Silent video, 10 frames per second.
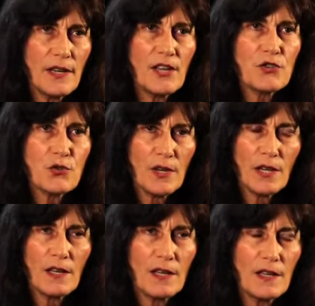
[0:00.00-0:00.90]

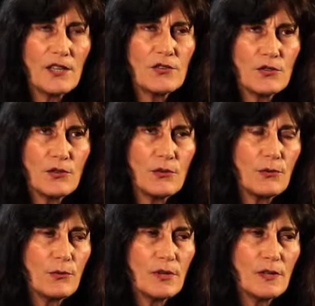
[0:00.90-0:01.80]
entering
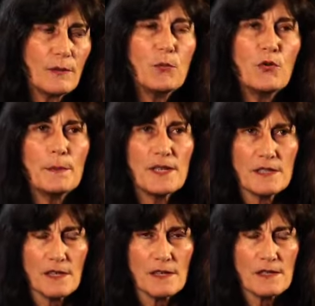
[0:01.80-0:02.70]
into the movie
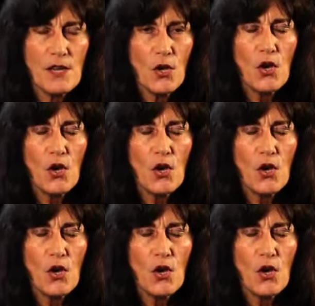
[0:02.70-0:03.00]
business.